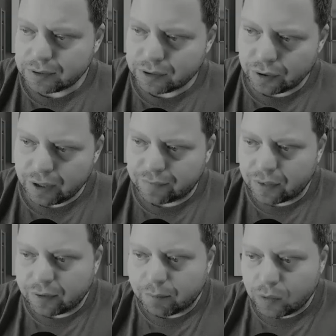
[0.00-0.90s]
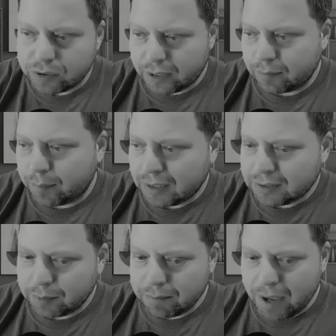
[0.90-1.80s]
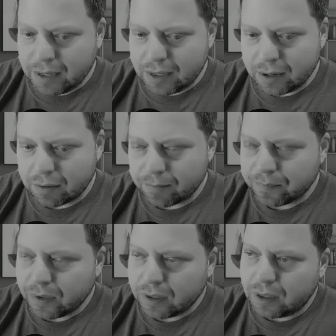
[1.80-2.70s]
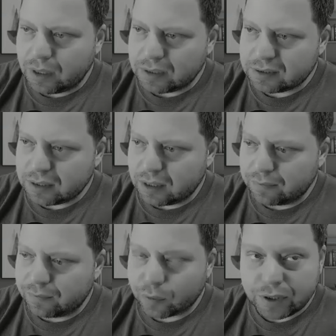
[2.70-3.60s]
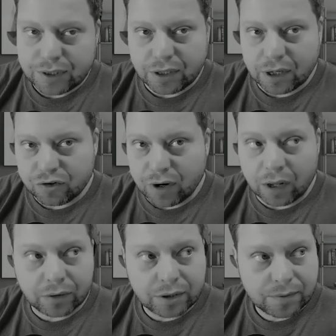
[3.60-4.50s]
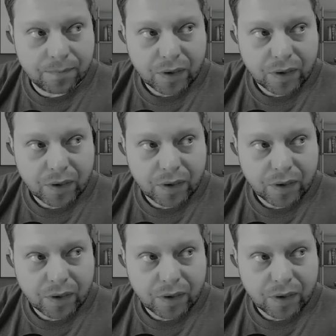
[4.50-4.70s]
So if the most I can possibly make here is $1,400,